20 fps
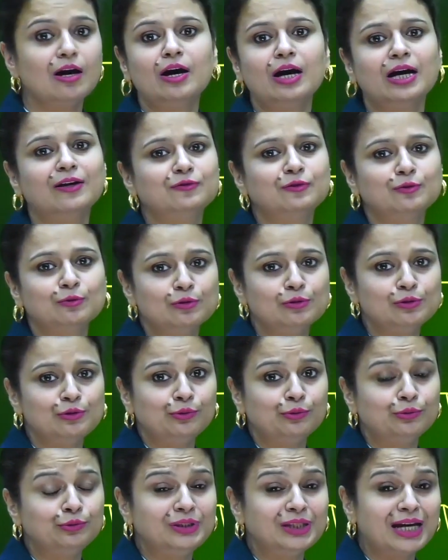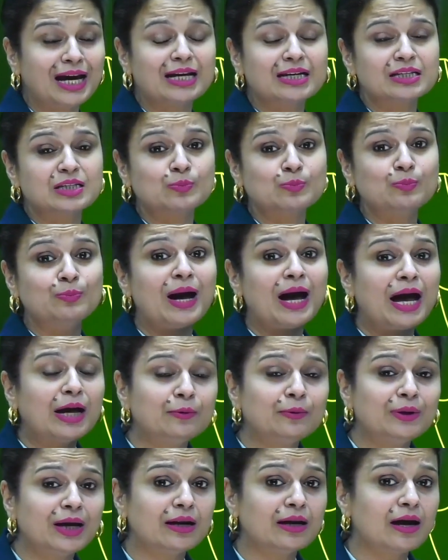I have told you that
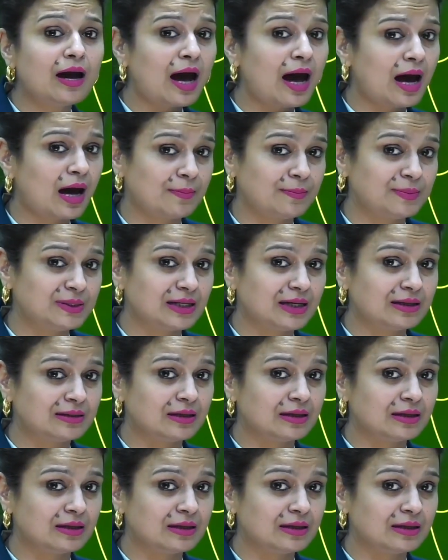Spirogyra habitat